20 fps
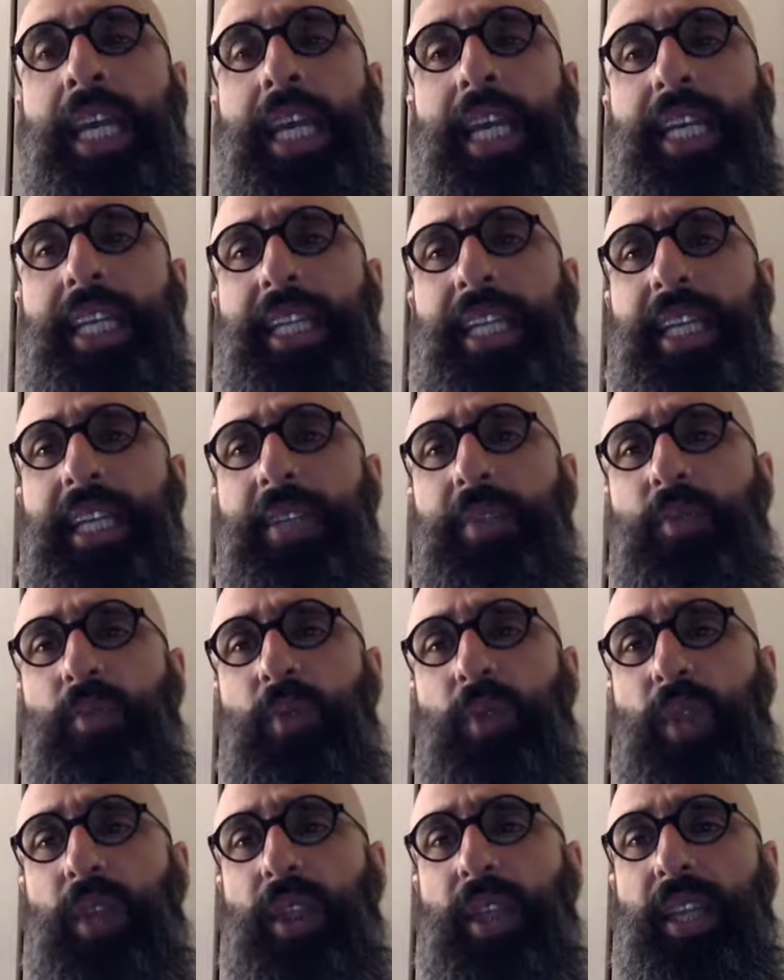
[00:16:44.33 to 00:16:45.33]
And
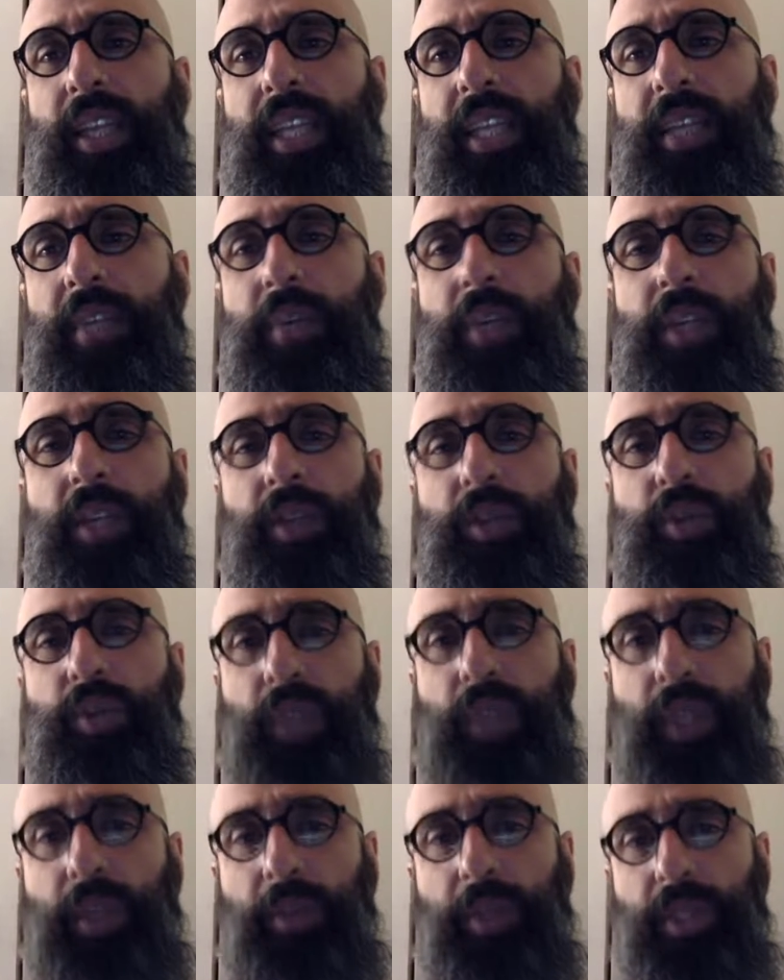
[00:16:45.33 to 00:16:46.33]
one thing that he becomes
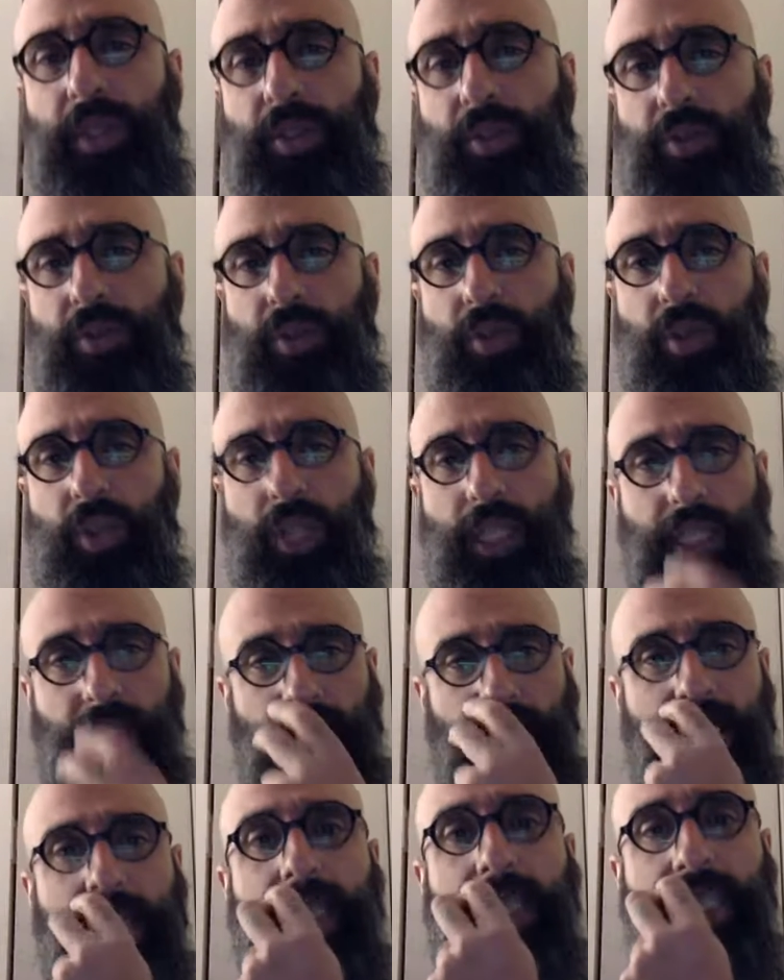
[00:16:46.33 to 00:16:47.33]
famous for
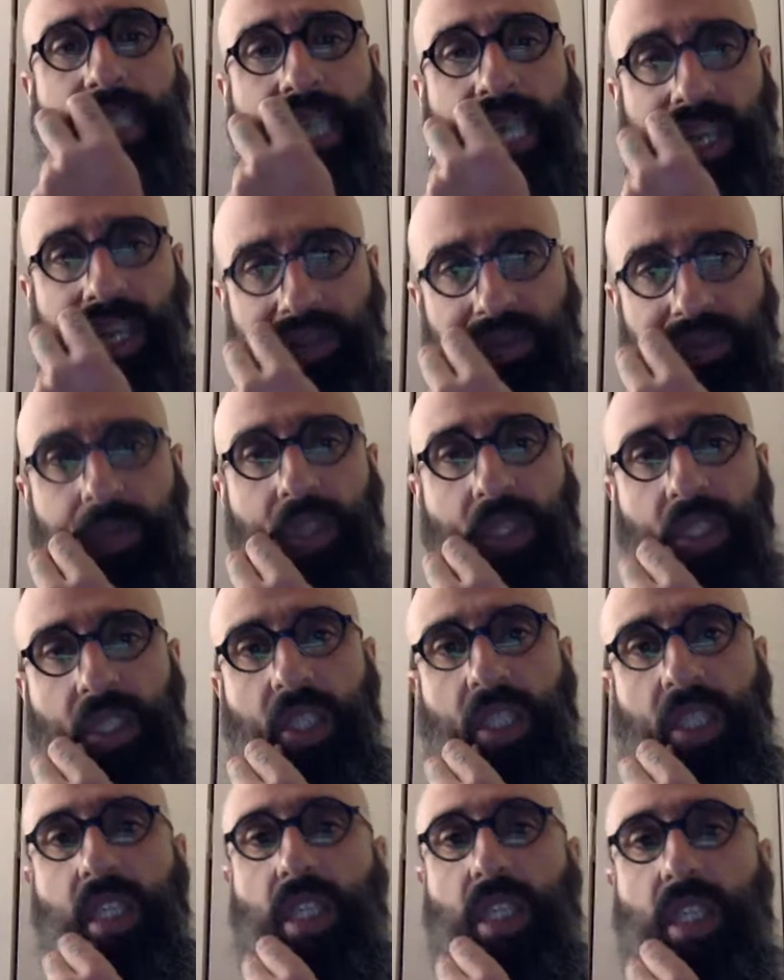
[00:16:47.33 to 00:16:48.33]
is this
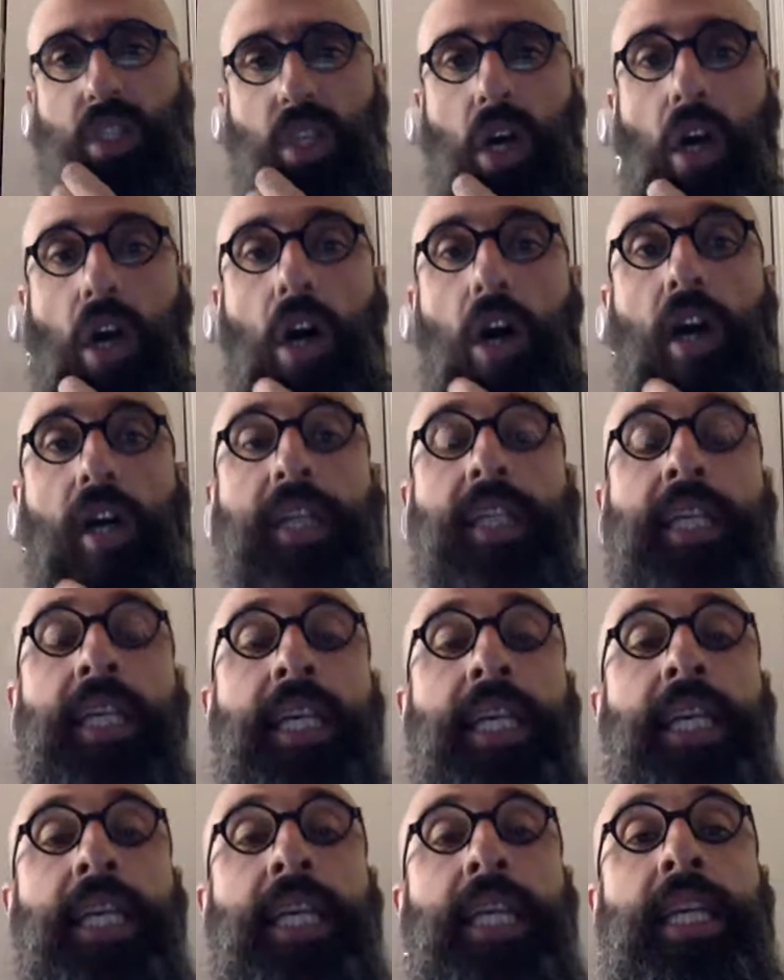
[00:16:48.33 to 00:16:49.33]
emphasis on,
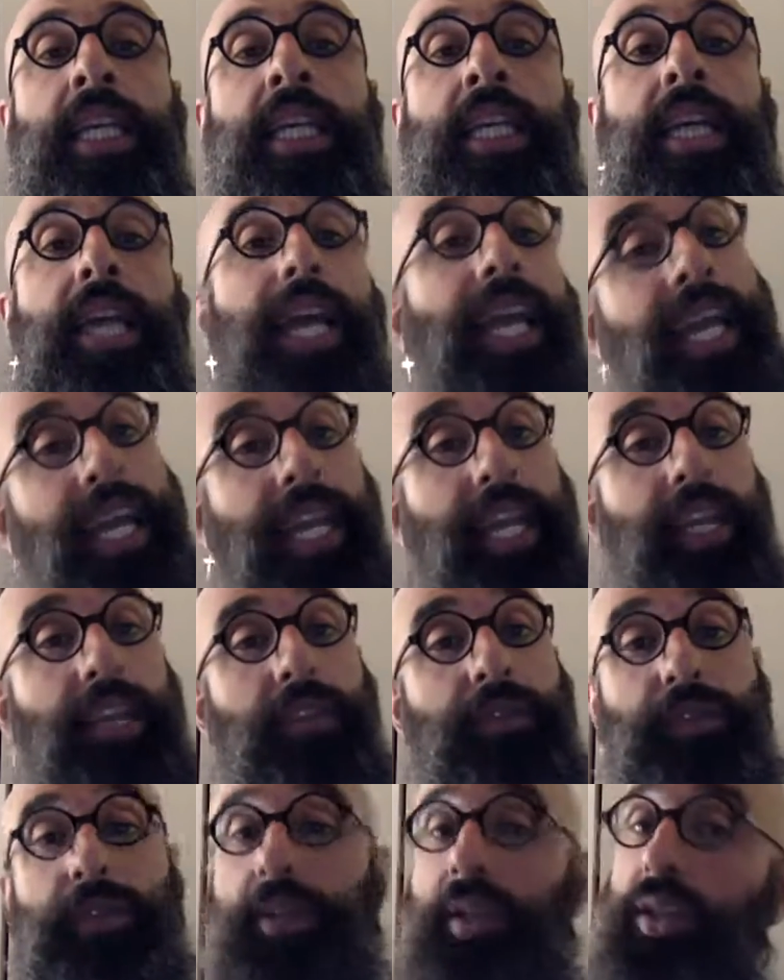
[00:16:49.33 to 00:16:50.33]
hey,
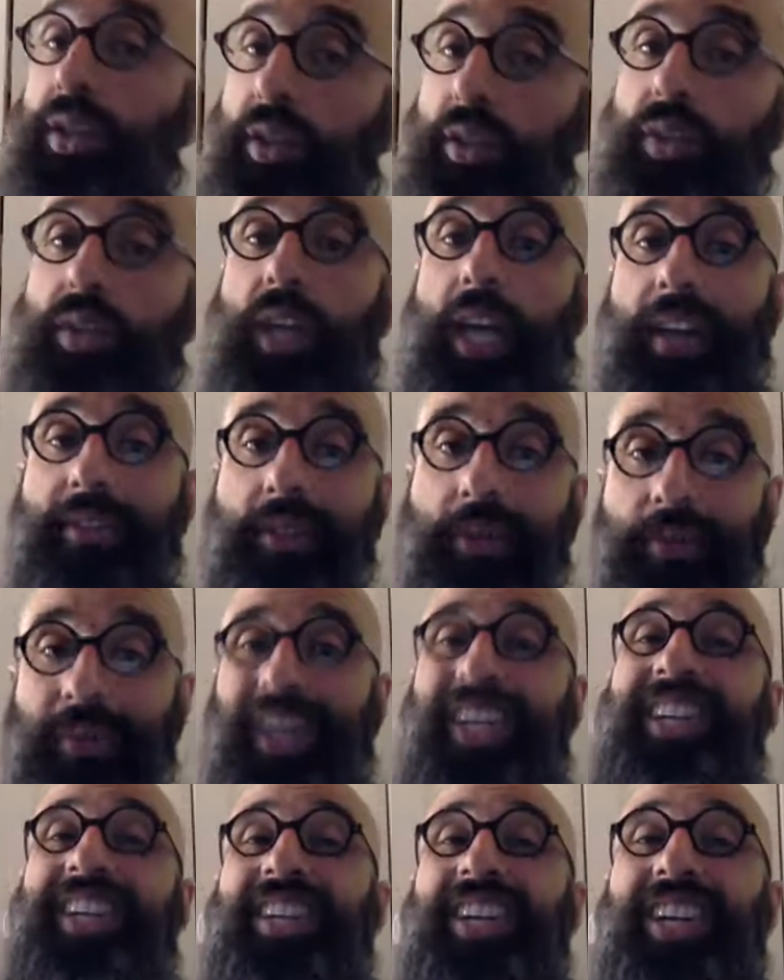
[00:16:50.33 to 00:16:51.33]
if we're going to have a
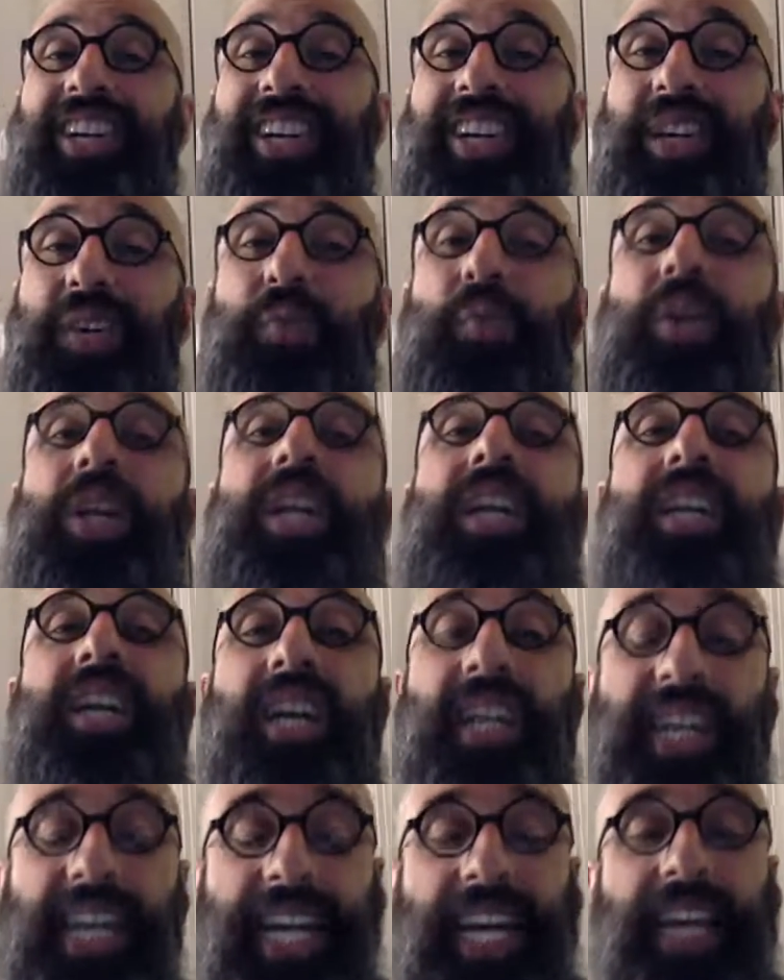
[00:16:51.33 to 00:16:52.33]
monarch, we're
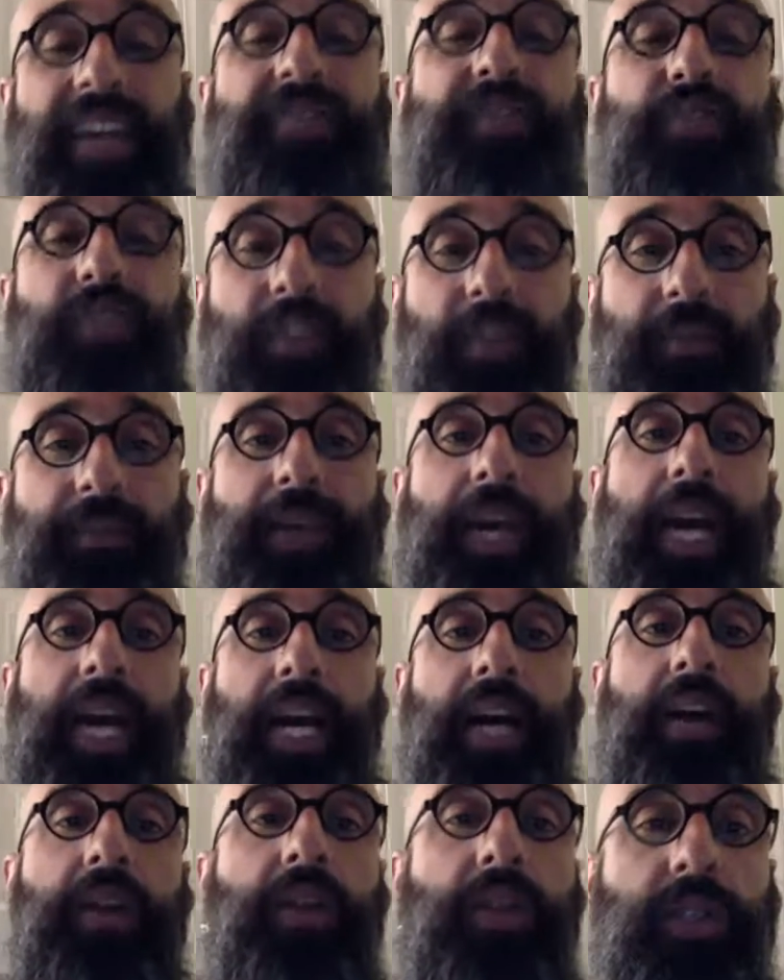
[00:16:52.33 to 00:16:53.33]
gonna have to
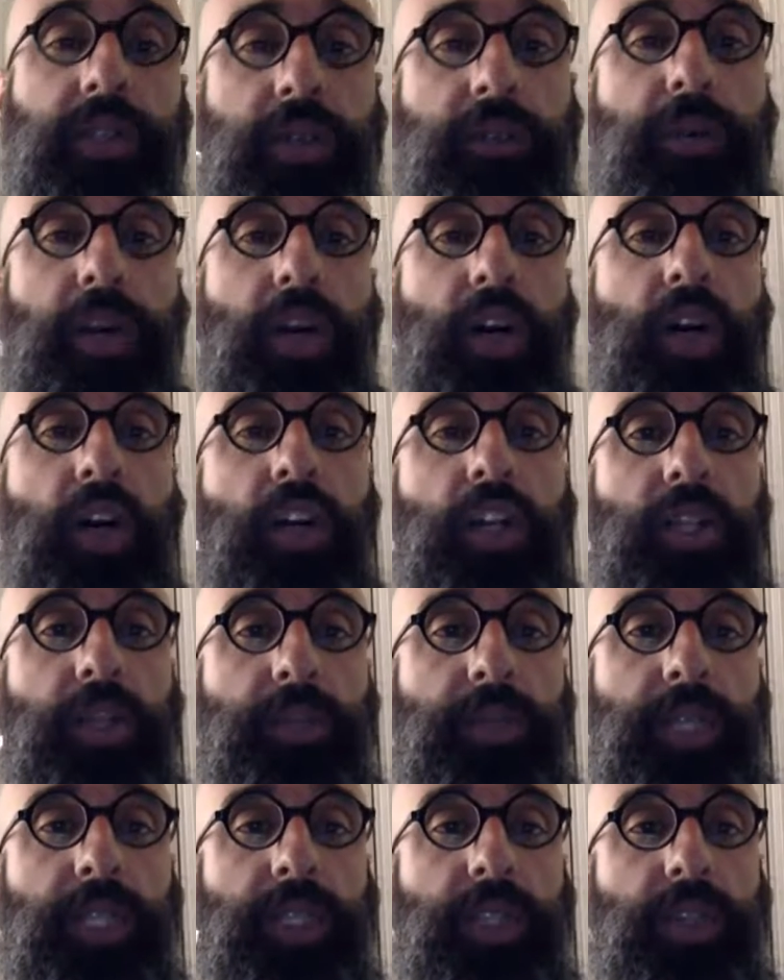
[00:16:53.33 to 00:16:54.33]
empower the
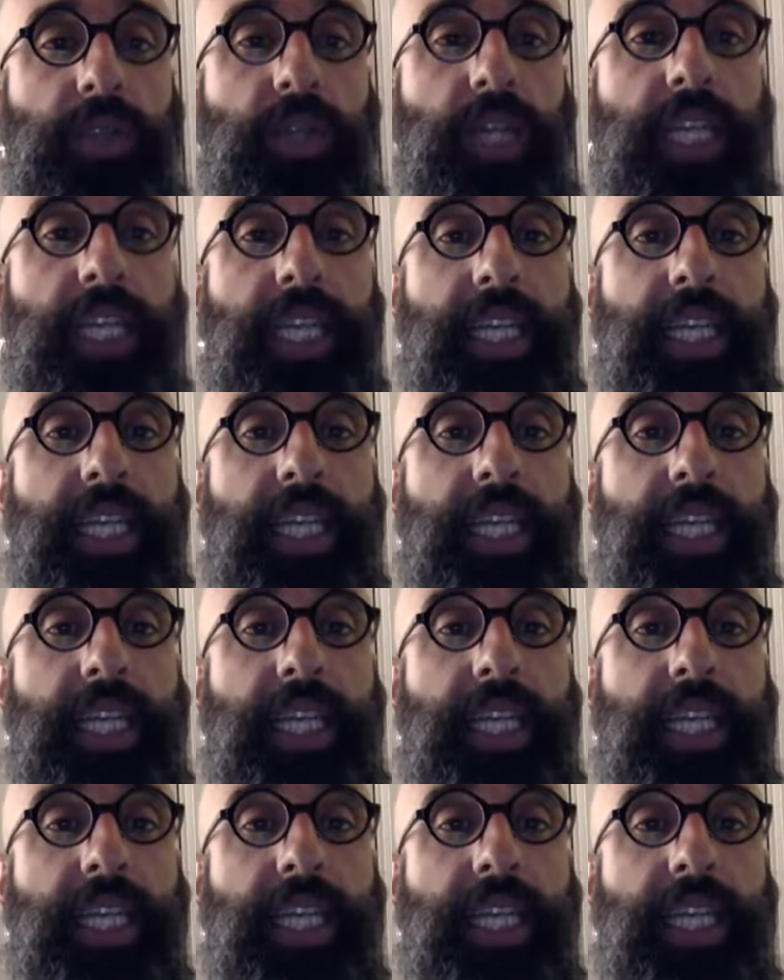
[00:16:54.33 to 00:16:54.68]
parliament, right?